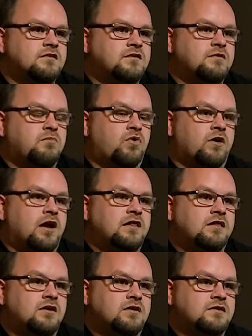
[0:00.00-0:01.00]
The more I
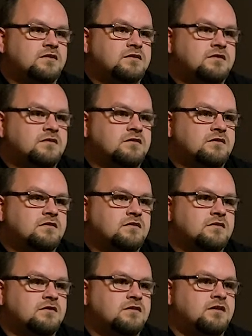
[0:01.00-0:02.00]
looked,
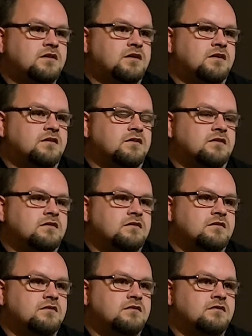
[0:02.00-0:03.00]
the
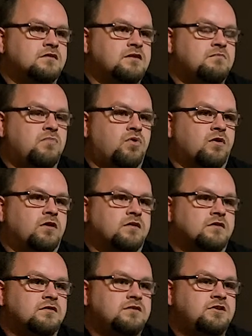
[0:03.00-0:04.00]

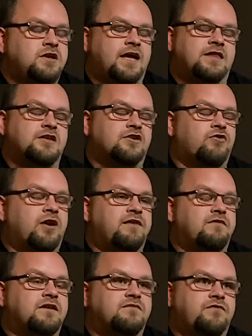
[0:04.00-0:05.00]
more you had the
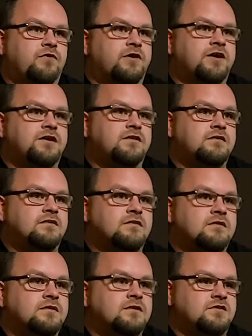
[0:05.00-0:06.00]
craving for it.
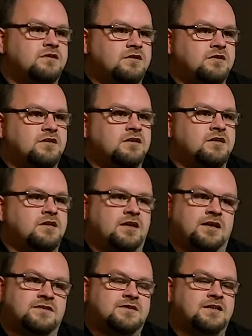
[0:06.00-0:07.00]

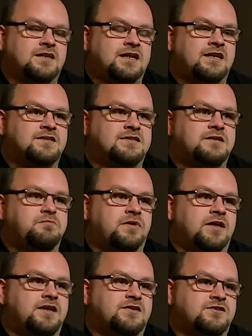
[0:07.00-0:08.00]
It's an easy
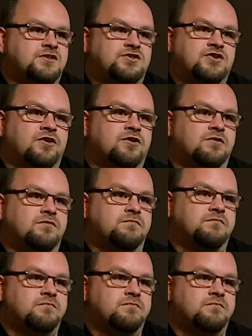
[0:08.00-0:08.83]
place to turn,